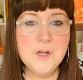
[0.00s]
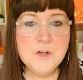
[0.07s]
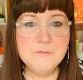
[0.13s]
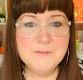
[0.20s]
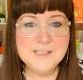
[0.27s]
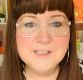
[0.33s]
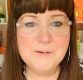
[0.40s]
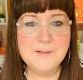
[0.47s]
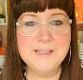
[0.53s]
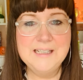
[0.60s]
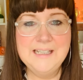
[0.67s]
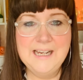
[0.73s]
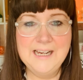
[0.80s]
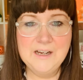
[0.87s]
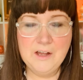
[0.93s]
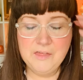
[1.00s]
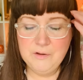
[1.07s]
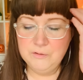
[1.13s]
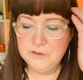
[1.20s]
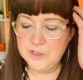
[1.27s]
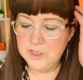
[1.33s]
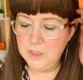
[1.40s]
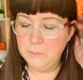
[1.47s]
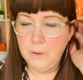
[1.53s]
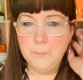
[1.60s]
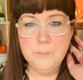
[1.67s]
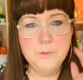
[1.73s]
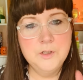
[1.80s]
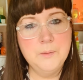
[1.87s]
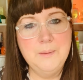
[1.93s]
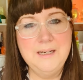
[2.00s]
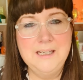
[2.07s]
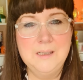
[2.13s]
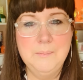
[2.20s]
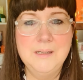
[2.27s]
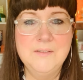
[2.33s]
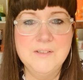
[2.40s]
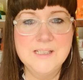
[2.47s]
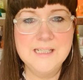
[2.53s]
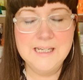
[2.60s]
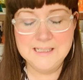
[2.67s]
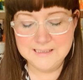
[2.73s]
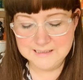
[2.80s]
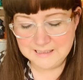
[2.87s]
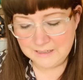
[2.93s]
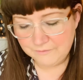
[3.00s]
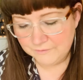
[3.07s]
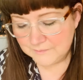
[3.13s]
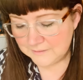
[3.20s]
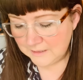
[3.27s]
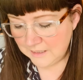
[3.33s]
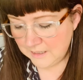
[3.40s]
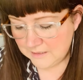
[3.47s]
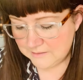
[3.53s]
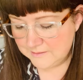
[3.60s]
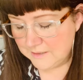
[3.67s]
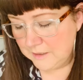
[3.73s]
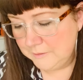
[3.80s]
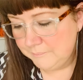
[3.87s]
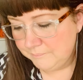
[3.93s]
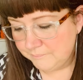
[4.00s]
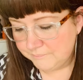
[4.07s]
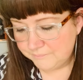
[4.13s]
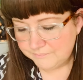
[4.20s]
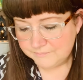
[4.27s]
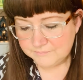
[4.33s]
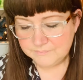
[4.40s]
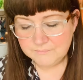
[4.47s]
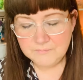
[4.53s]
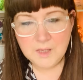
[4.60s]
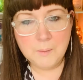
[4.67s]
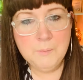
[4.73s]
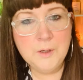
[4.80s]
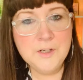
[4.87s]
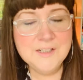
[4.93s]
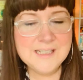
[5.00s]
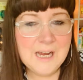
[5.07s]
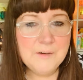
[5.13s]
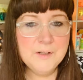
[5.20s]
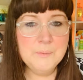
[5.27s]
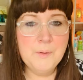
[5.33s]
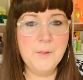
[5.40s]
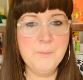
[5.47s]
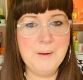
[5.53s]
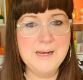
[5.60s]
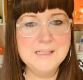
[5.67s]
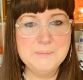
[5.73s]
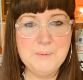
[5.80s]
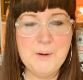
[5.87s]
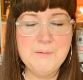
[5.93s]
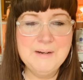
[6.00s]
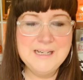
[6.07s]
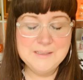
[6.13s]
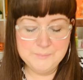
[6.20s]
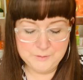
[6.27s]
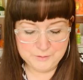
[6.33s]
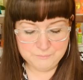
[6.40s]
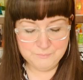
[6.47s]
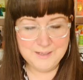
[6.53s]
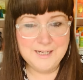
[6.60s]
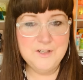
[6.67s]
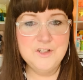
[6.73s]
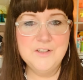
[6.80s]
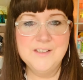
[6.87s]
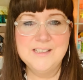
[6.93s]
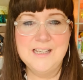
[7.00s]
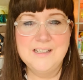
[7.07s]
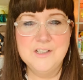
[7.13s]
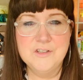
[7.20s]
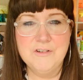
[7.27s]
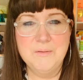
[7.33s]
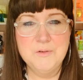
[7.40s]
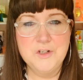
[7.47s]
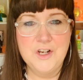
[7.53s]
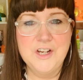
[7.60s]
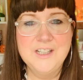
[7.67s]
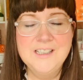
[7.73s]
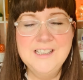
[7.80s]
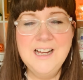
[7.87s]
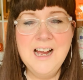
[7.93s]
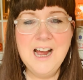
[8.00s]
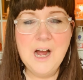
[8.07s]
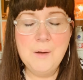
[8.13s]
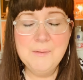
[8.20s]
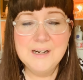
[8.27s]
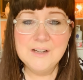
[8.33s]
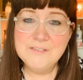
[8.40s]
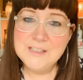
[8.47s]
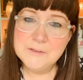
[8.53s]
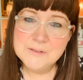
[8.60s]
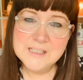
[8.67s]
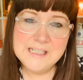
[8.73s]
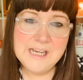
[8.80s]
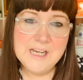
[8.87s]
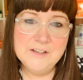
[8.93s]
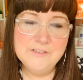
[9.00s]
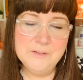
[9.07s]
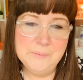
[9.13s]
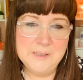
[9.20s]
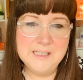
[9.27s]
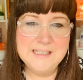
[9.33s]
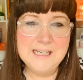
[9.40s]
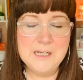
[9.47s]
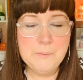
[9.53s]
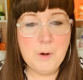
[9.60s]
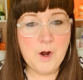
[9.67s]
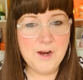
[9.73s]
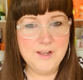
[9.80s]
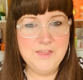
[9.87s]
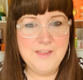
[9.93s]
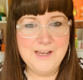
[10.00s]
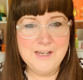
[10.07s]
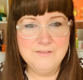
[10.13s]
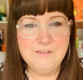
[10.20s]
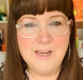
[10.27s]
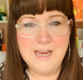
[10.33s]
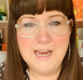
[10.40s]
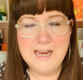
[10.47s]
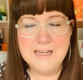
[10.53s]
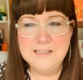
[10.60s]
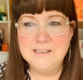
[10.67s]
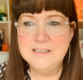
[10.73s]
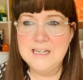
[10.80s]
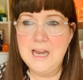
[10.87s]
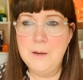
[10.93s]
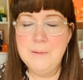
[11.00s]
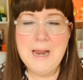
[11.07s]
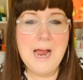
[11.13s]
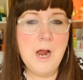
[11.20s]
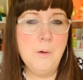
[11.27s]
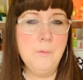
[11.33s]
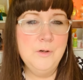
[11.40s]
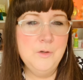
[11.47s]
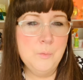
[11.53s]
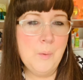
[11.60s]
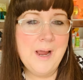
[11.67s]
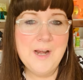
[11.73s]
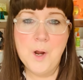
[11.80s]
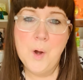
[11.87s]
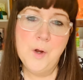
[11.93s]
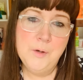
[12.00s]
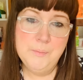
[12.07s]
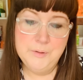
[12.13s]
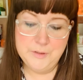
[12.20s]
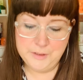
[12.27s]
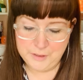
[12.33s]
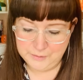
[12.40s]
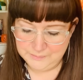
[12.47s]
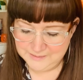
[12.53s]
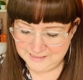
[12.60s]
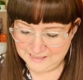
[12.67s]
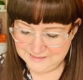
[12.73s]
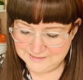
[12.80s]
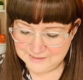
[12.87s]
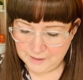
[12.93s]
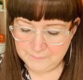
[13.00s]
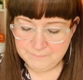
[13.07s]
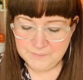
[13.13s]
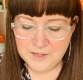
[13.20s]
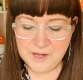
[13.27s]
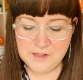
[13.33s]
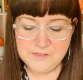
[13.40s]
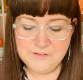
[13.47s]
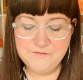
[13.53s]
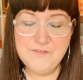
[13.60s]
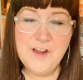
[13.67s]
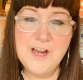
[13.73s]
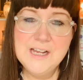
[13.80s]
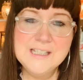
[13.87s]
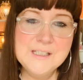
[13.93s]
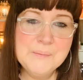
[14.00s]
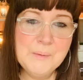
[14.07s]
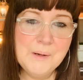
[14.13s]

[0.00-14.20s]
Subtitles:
recycling, I thought, do you know what, we'll do a little bit of a sit and sniff. So I'm going to tell you what the wax bar is, I'm going to read you the scent description, I'm going to have a little sniff, and I'm going to tell you what I think of it and how and when I would use it. So the first